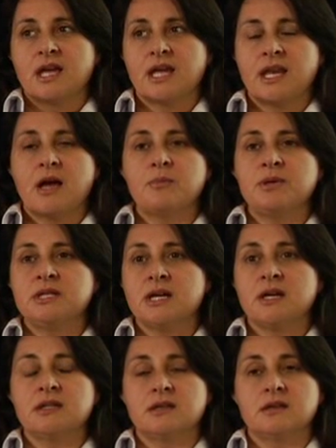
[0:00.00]
cannot be
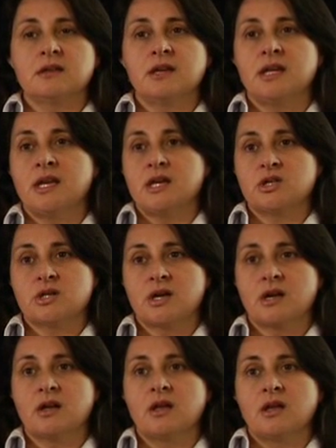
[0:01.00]
done in
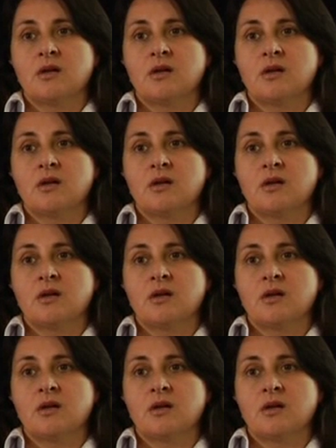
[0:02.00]
asia